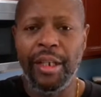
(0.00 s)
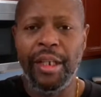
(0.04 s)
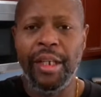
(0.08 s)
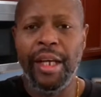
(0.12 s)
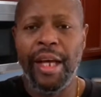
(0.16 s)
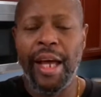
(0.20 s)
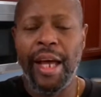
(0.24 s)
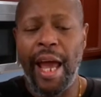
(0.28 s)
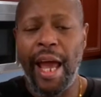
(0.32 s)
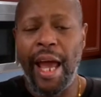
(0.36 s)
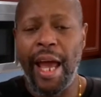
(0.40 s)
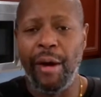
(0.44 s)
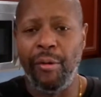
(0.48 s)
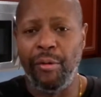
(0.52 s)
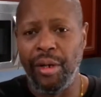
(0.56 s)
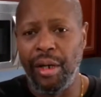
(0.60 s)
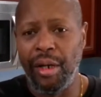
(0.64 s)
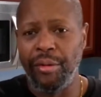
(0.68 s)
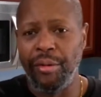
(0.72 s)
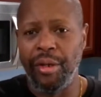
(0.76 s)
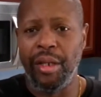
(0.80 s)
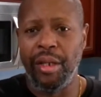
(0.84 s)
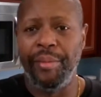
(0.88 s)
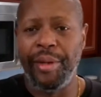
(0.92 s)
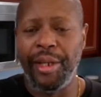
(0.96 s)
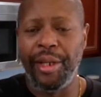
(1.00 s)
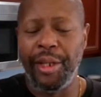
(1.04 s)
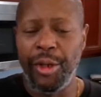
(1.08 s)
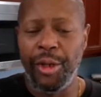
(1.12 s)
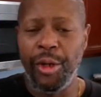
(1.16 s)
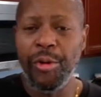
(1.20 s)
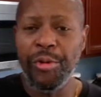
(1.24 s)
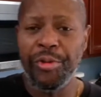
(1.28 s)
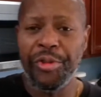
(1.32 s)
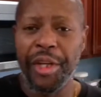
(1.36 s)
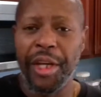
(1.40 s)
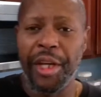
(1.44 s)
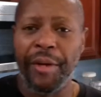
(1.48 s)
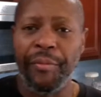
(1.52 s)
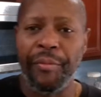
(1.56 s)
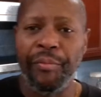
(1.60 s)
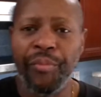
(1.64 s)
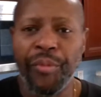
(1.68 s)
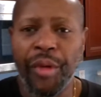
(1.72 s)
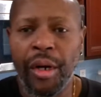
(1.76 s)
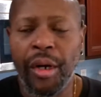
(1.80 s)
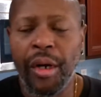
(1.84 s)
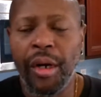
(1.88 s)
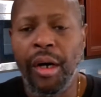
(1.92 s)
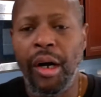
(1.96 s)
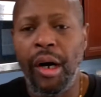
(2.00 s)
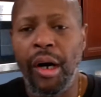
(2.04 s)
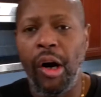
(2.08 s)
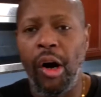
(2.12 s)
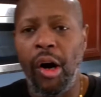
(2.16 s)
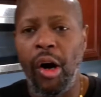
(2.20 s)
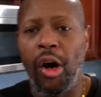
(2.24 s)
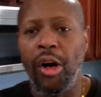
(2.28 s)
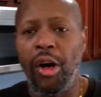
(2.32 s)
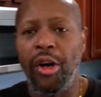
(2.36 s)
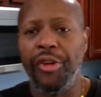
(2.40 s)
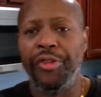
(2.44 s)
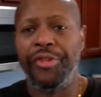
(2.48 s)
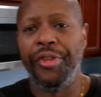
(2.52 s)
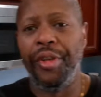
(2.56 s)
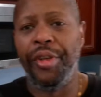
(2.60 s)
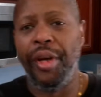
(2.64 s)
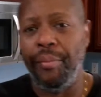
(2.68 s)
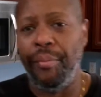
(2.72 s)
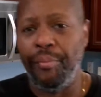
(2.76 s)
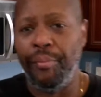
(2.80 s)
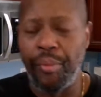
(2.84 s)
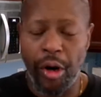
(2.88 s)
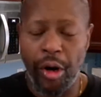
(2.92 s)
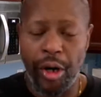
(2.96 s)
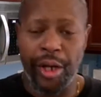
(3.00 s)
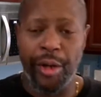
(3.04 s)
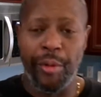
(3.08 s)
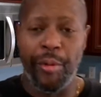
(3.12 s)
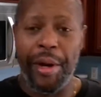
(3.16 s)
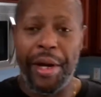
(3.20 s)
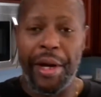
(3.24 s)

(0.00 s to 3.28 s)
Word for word: And what I'm going to be using are some party wings,